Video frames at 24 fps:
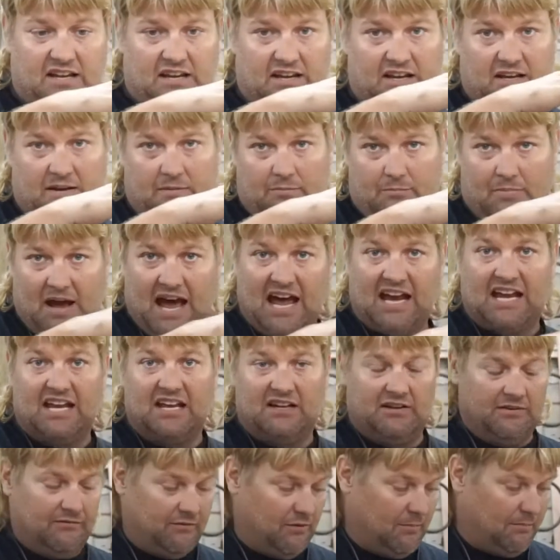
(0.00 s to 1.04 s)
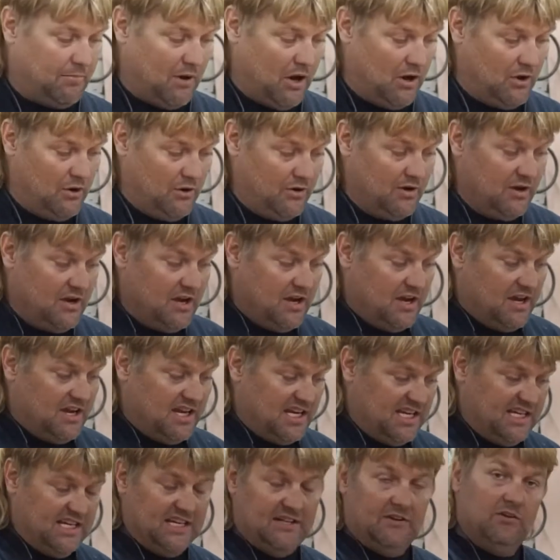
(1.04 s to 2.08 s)
the back end of the boat
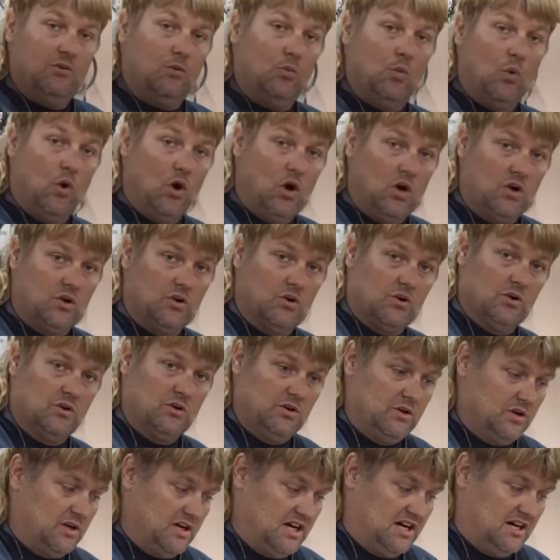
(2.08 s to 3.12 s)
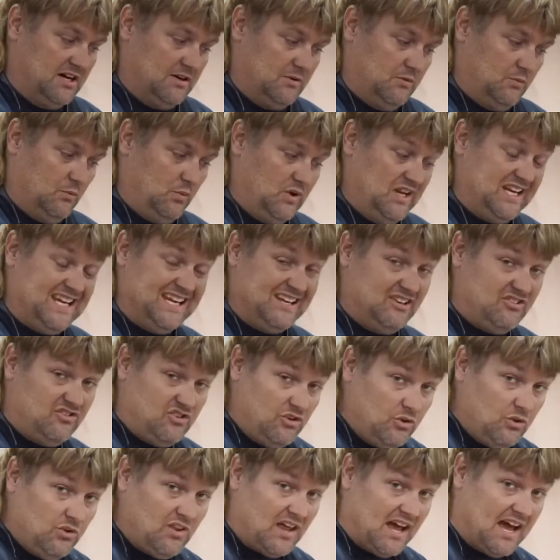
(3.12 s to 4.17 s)
in the water. We can
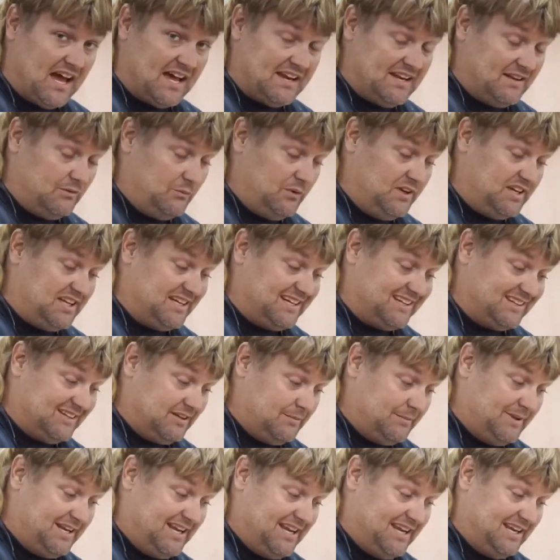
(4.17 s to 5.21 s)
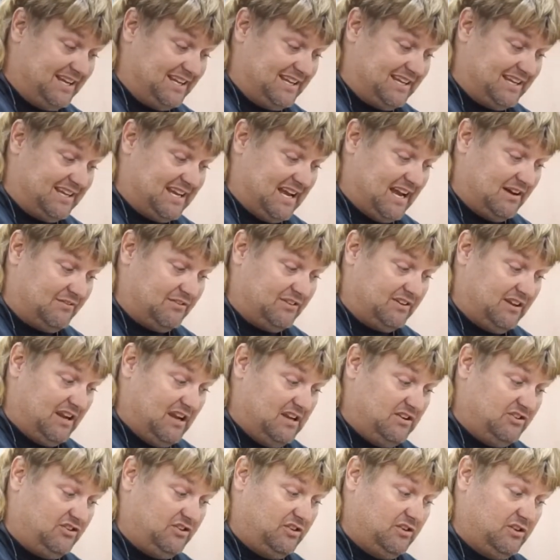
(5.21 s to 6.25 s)
do that, and we can eliminate the
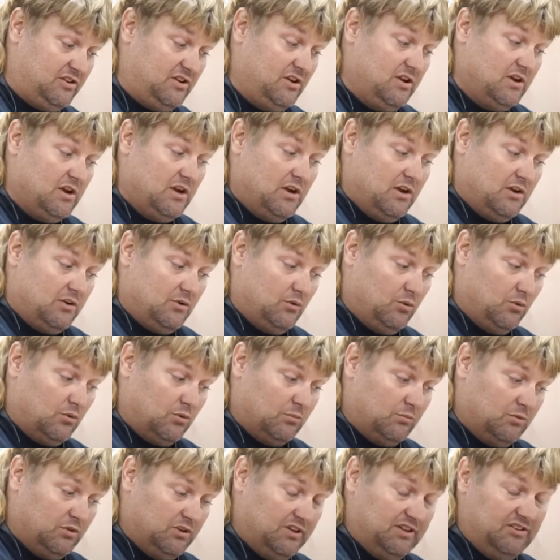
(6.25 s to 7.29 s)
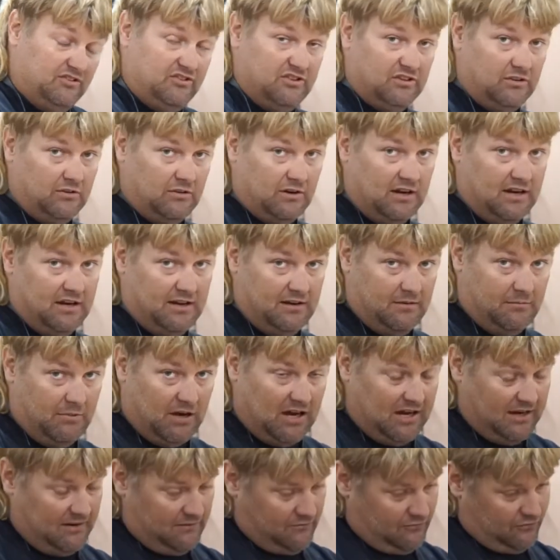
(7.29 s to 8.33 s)
cavitation normally generated
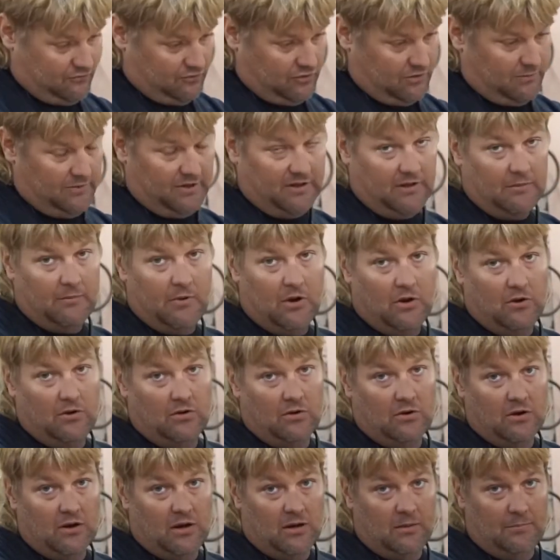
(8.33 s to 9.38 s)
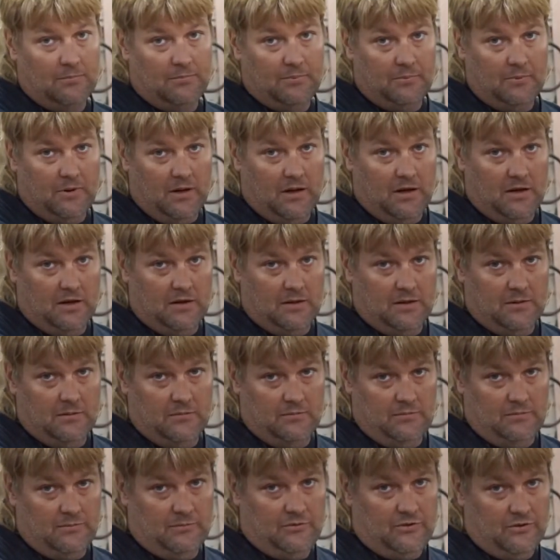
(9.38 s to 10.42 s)
by trimming the motor
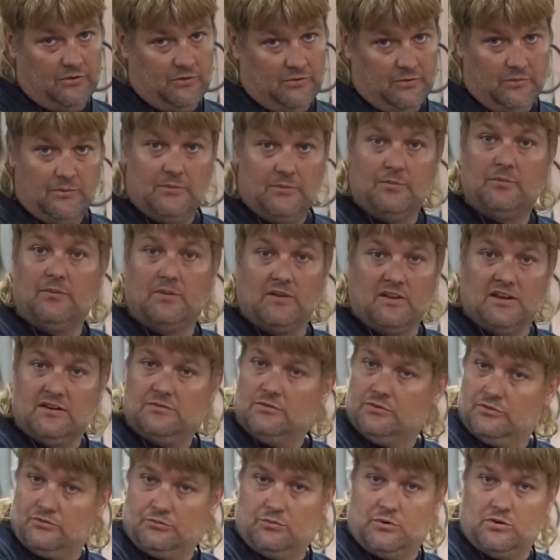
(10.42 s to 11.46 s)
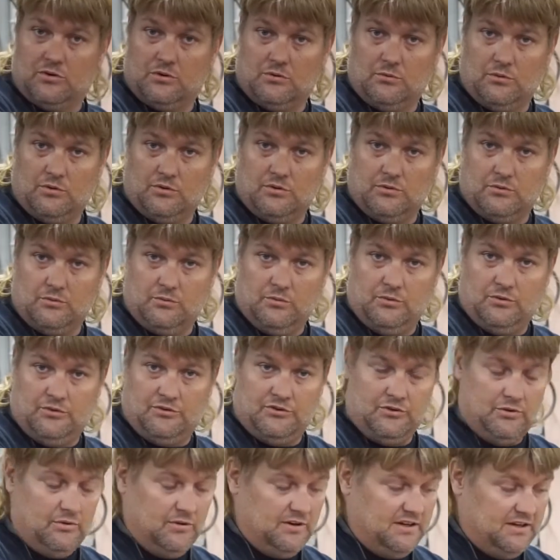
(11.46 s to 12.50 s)
up to the levels where we're
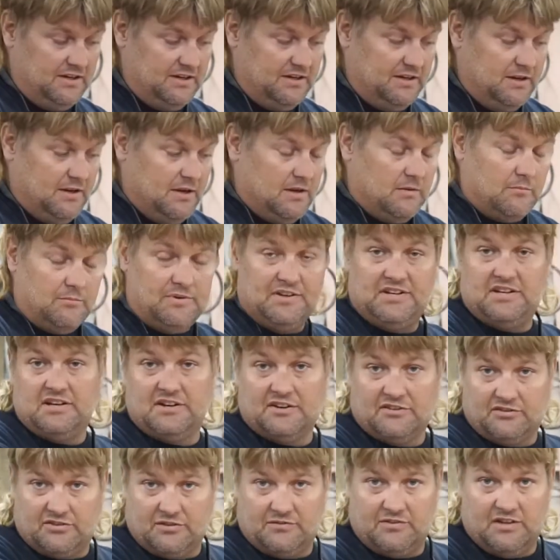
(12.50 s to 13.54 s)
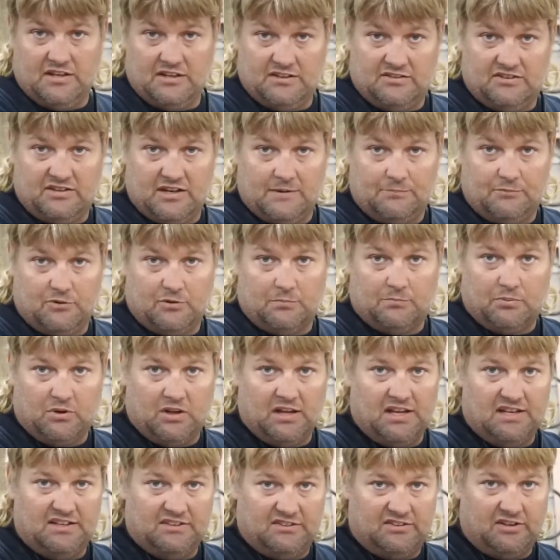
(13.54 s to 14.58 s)
doing it because of the acceptor
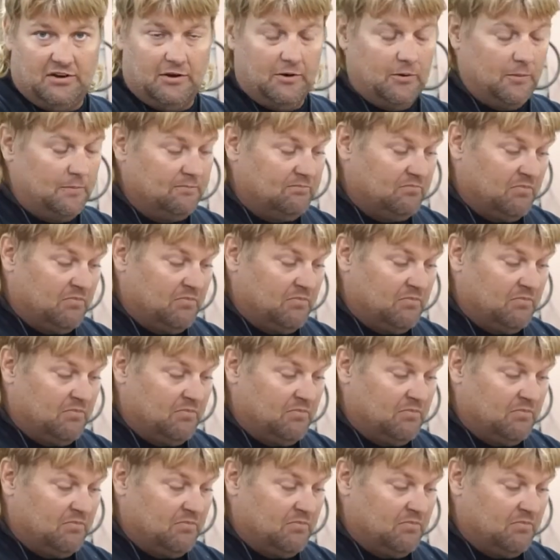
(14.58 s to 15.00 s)
plate. So,